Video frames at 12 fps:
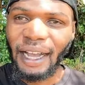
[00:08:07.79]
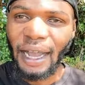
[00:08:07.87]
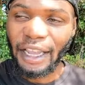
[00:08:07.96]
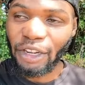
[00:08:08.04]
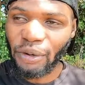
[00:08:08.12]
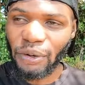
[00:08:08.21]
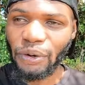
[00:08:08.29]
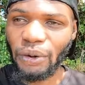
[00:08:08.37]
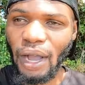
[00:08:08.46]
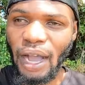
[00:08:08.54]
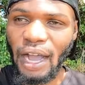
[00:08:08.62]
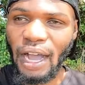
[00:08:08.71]
I
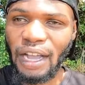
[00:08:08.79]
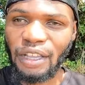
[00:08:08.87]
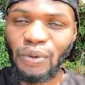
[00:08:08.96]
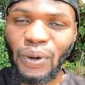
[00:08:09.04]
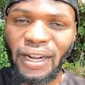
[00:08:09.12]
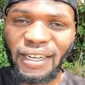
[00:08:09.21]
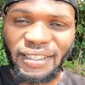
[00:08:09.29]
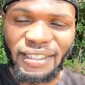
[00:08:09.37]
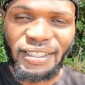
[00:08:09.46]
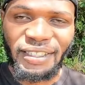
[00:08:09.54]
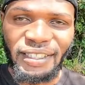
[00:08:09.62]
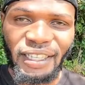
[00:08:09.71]
know you are a
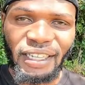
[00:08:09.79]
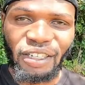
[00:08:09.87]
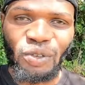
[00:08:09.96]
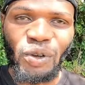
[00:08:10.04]
citizen,